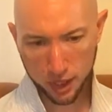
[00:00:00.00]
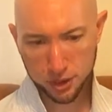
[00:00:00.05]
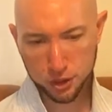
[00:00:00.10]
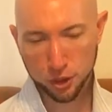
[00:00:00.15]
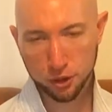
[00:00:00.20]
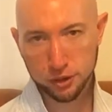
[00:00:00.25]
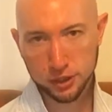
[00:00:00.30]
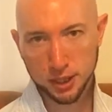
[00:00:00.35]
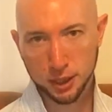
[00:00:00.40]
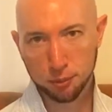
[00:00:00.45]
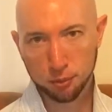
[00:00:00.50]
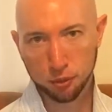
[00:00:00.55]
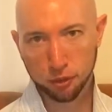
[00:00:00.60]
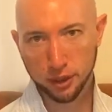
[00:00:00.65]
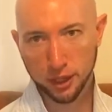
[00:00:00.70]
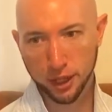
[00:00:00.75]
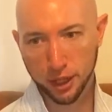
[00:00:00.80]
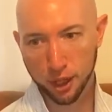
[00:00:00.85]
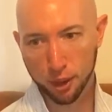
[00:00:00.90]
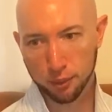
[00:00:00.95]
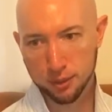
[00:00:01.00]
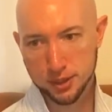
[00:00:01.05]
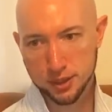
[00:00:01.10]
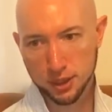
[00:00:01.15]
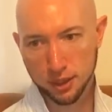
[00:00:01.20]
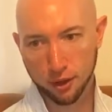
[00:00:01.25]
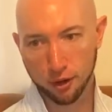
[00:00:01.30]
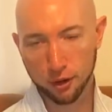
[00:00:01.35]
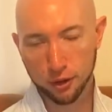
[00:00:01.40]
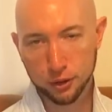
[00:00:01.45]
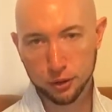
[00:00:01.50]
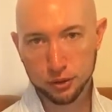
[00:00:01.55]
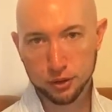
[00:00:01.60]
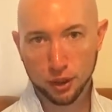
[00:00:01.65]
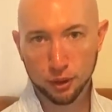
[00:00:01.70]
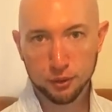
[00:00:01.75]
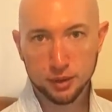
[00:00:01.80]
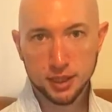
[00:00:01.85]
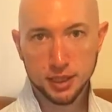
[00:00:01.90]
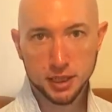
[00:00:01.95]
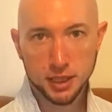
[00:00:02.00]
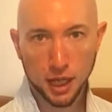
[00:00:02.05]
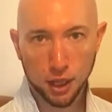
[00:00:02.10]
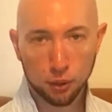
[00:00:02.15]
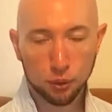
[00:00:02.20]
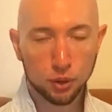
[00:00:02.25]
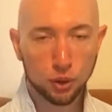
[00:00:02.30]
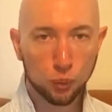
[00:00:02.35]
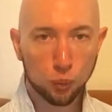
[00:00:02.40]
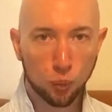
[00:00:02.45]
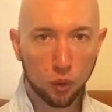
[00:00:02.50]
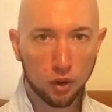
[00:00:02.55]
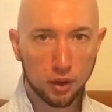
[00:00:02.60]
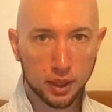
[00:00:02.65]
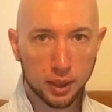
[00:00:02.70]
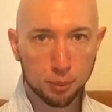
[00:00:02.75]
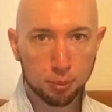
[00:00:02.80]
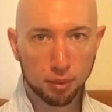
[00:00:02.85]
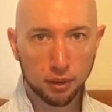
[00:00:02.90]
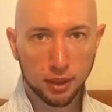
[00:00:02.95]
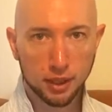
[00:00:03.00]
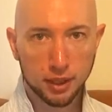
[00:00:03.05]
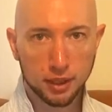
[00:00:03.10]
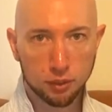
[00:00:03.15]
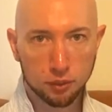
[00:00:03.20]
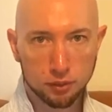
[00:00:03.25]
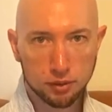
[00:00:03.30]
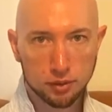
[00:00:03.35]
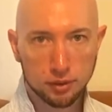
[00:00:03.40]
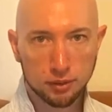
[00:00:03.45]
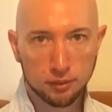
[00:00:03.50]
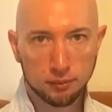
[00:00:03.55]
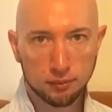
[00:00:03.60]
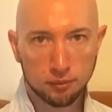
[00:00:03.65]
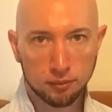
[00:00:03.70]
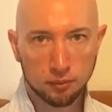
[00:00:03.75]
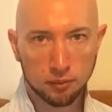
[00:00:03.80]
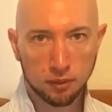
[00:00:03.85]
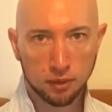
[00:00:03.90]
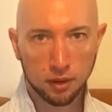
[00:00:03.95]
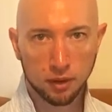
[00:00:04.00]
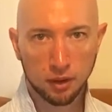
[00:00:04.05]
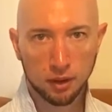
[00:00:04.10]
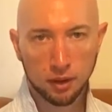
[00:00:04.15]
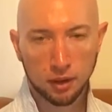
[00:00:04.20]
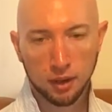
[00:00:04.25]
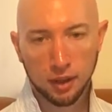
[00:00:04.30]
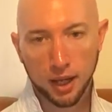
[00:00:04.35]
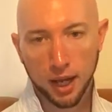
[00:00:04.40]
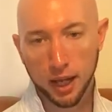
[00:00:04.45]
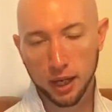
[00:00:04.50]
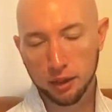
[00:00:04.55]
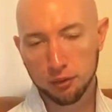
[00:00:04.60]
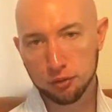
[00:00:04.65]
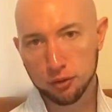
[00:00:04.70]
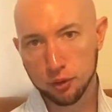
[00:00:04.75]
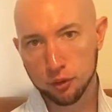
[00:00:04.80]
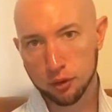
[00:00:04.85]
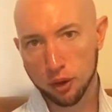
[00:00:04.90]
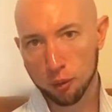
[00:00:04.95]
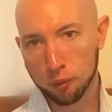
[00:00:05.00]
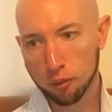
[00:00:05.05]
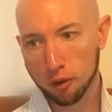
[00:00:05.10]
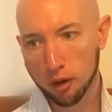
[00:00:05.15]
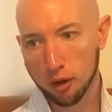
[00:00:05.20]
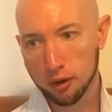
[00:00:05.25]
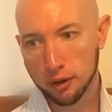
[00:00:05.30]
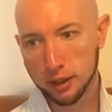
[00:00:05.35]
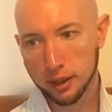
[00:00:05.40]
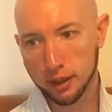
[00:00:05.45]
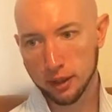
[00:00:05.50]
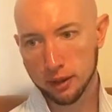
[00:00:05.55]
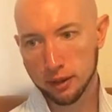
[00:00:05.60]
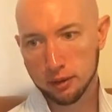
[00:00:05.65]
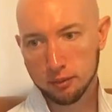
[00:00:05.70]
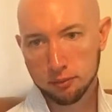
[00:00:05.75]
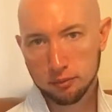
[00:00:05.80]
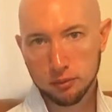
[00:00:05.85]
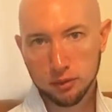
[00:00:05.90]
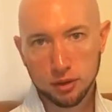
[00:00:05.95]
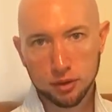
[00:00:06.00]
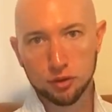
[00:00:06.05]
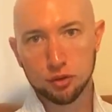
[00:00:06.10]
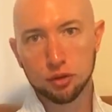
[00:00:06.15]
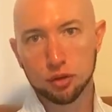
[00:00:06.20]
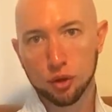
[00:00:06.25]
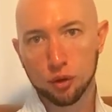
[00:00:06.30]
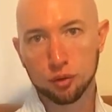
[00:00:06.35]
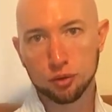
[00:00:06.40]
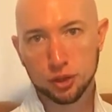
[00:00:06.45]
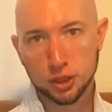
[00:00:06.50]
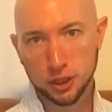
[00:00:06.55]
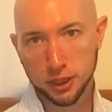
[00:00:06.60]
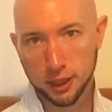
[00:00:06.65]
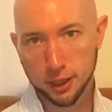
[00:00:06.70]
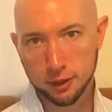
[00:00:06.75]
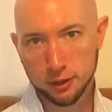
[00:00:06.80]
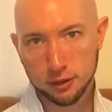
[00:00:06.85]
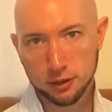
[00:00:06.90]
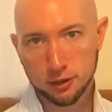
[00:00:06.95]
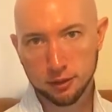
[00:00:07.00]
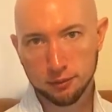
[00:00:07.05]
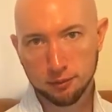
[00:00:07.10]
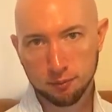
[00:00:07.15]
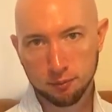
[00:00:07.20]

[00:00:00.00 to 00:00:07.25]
Jose Mourinho is the guy who's going to tell you what he believes. And if you don't like it, tough shit.